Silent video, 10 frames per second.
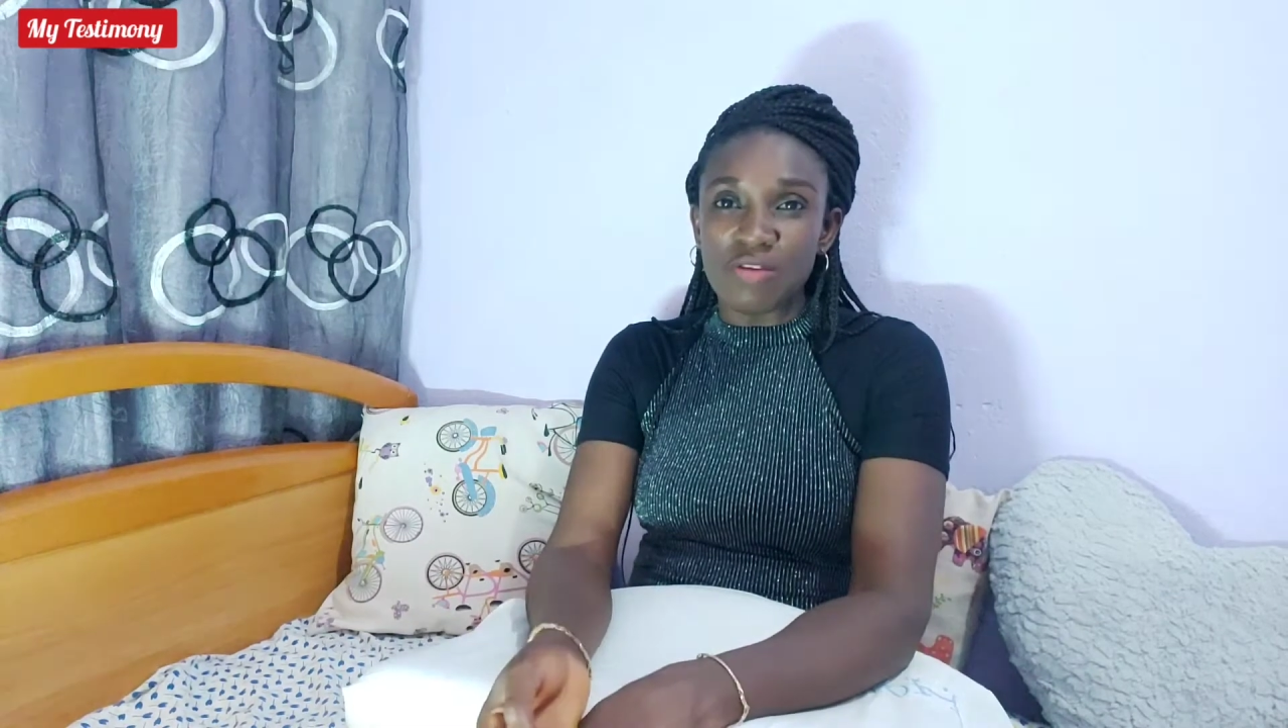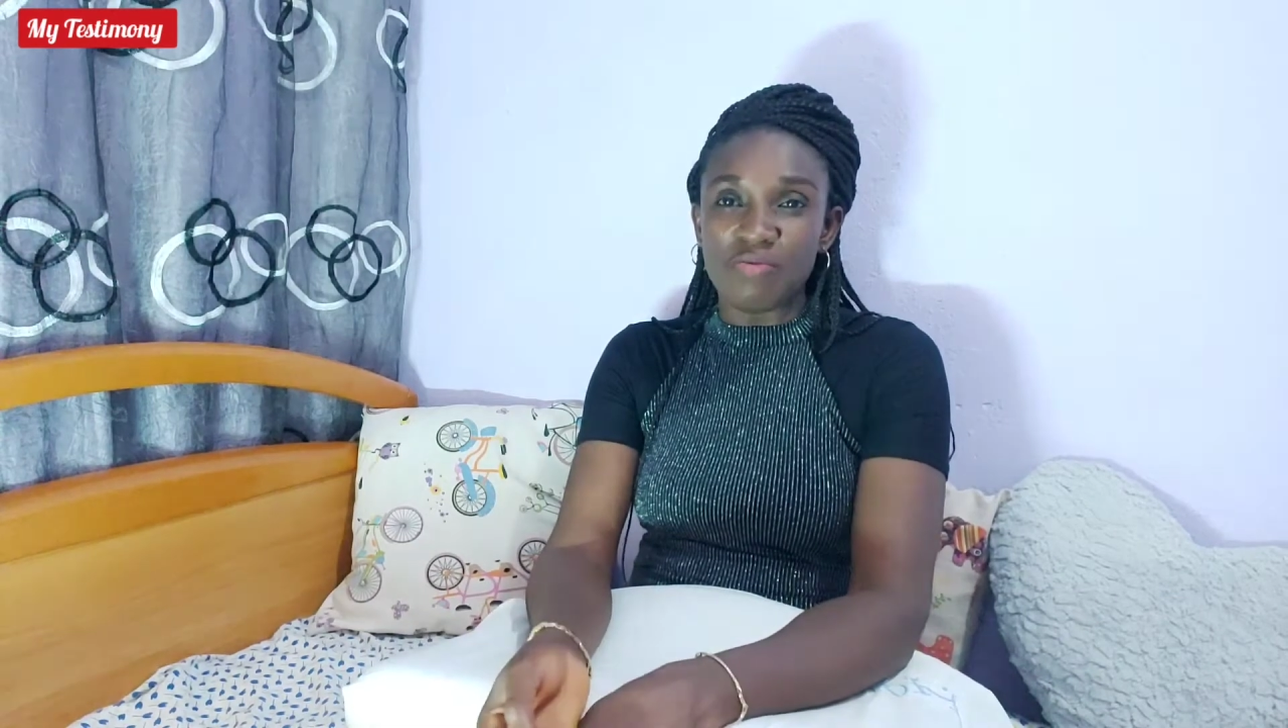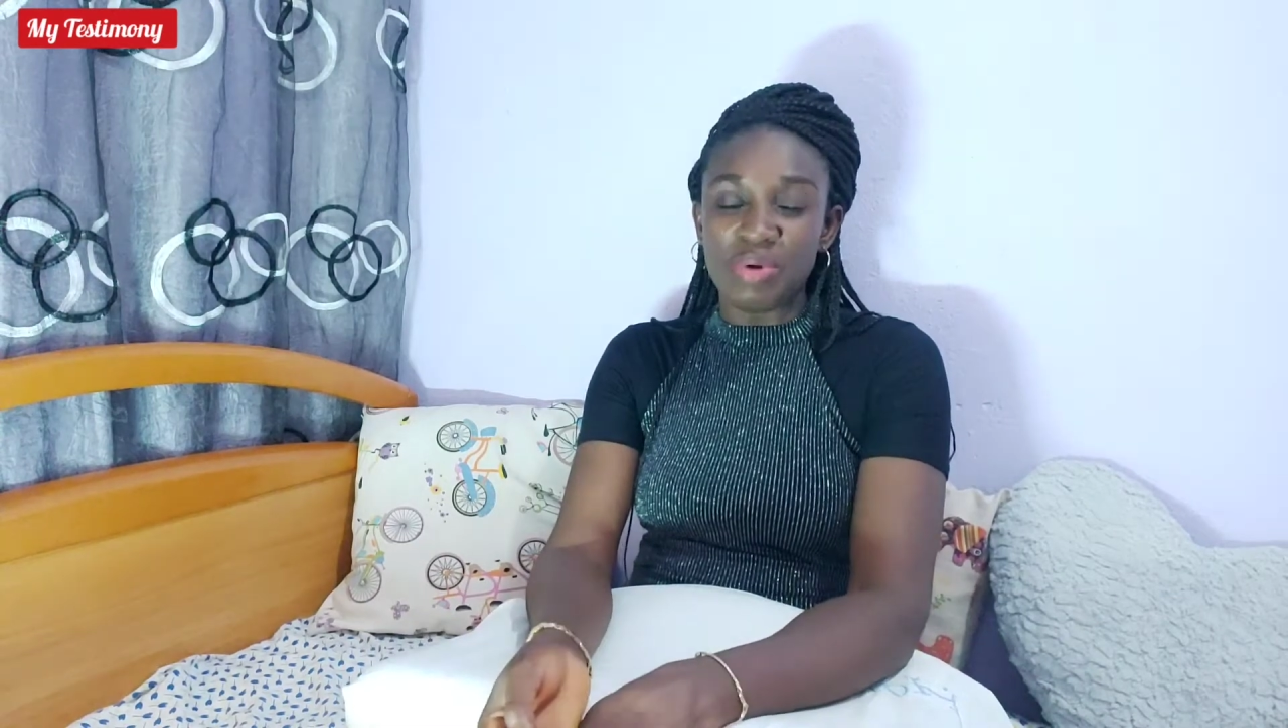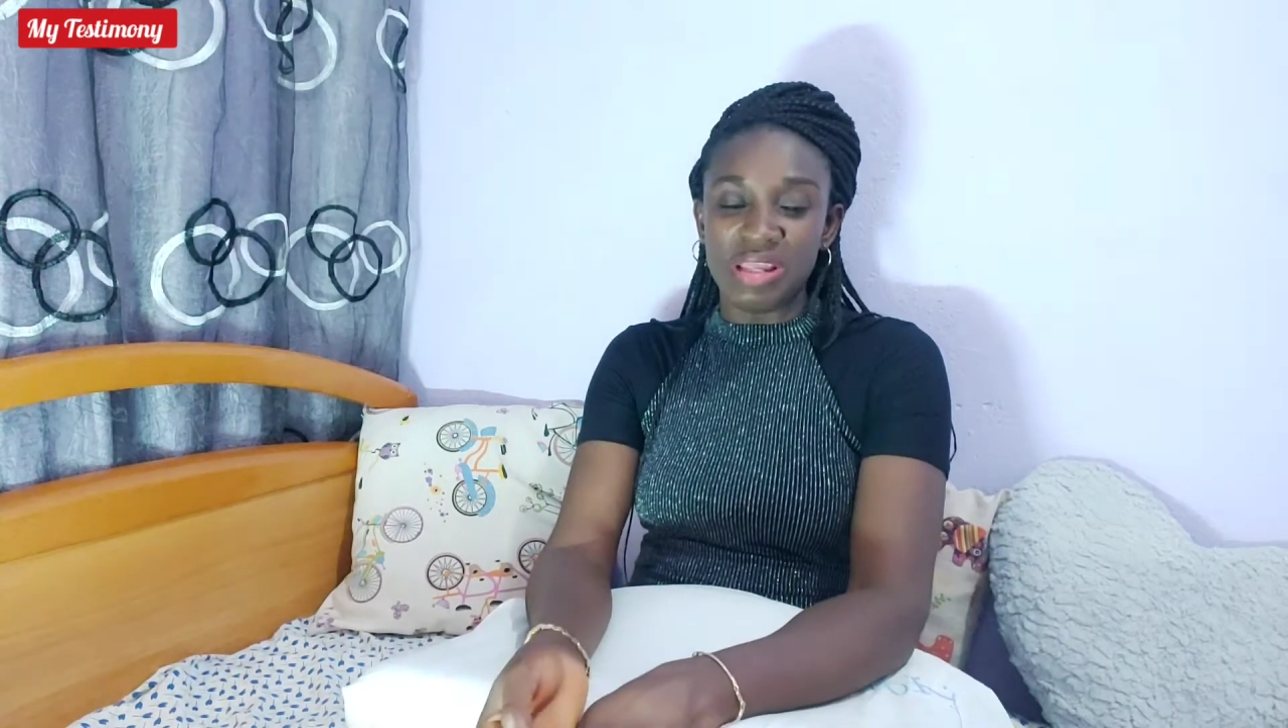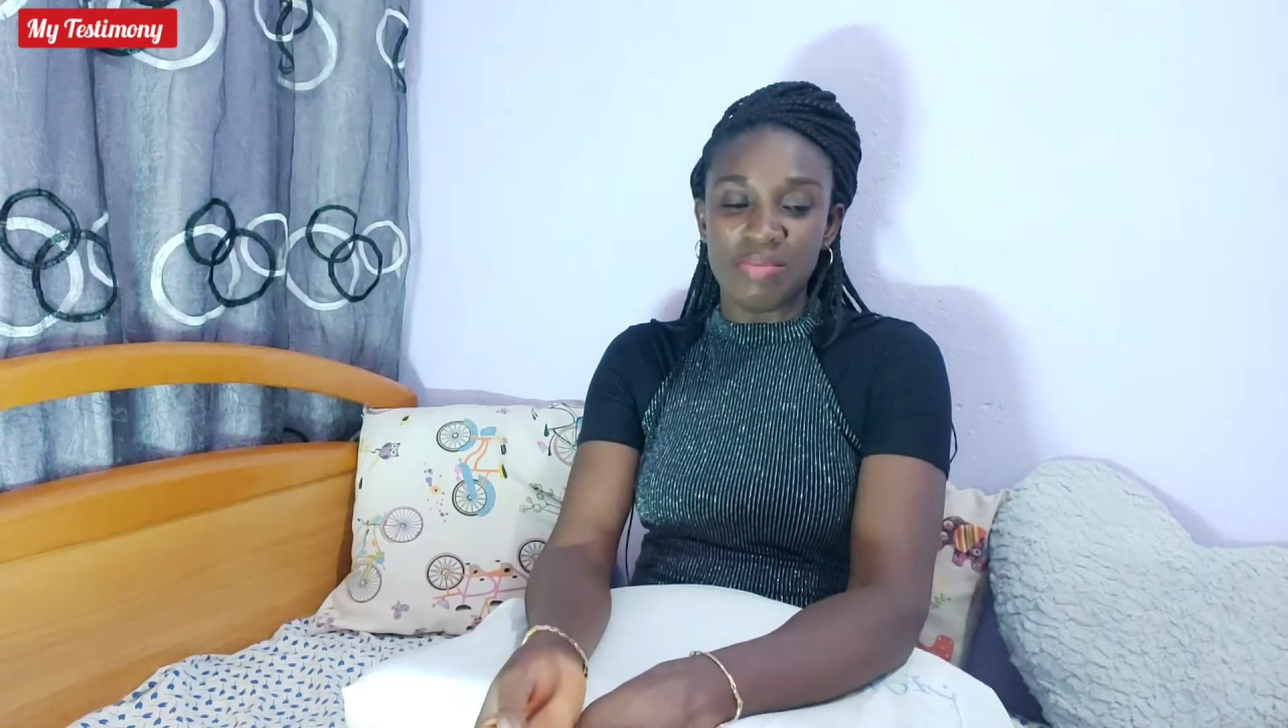
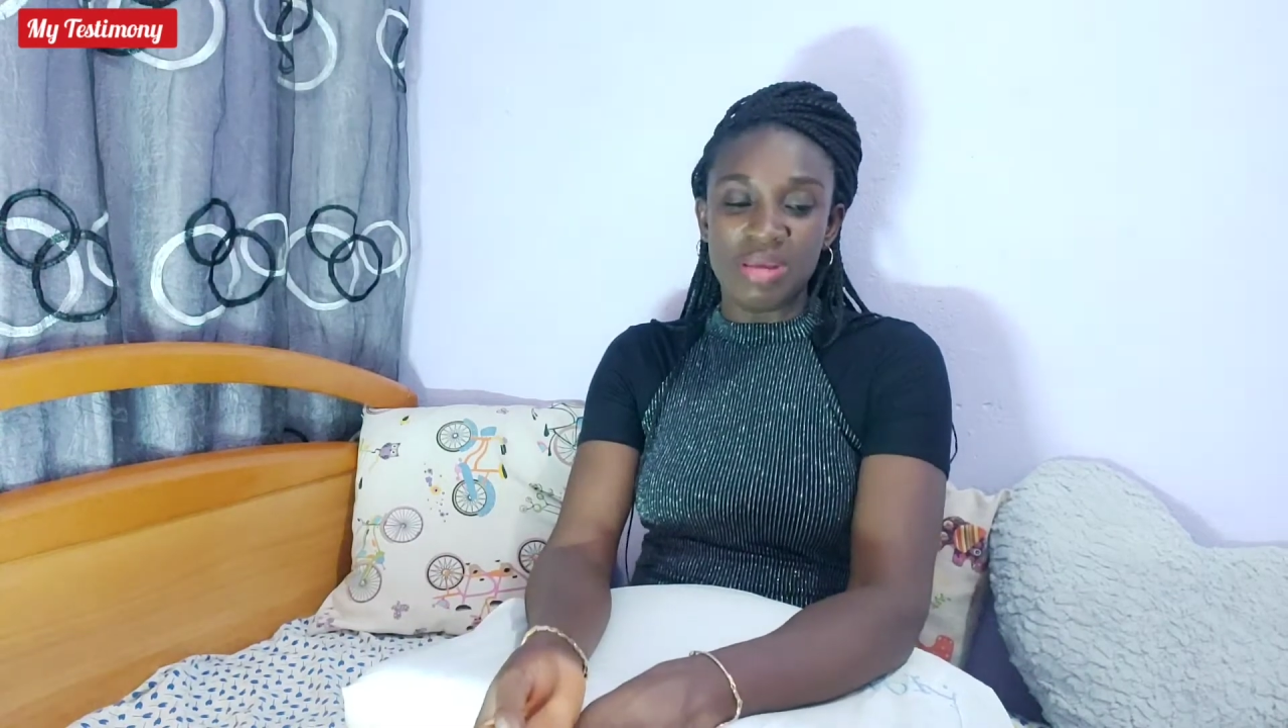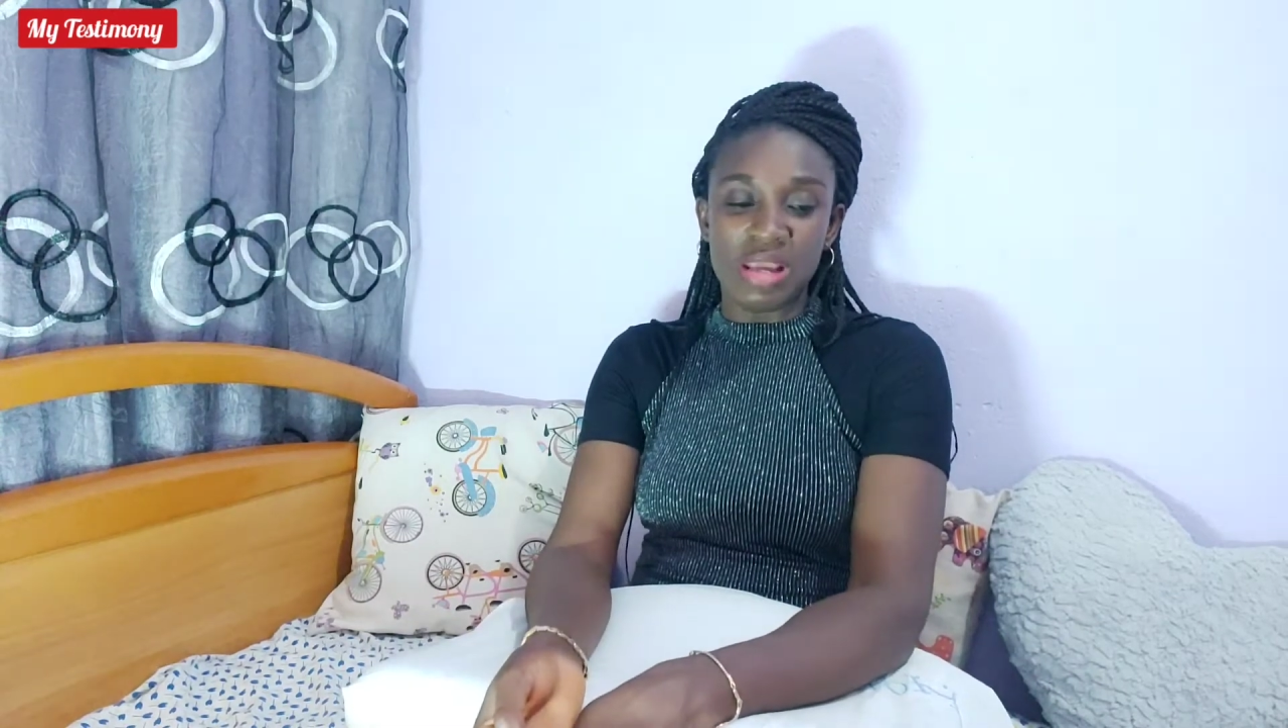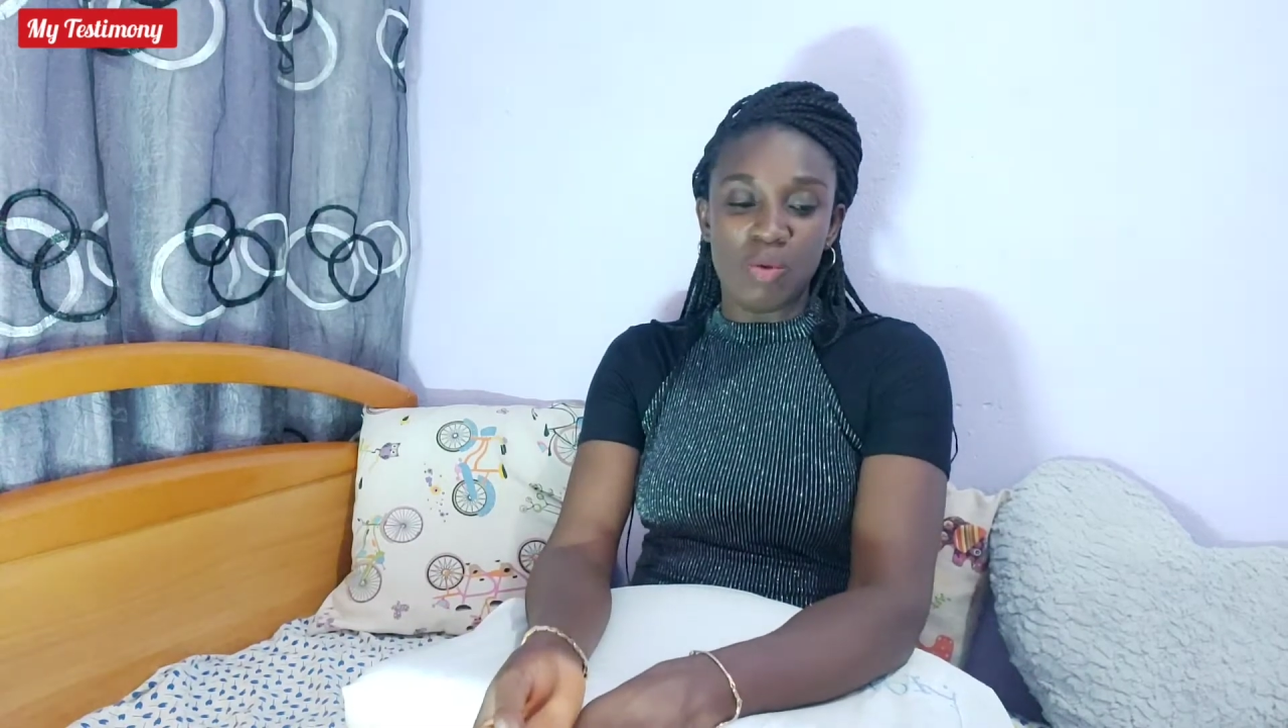of bringing me here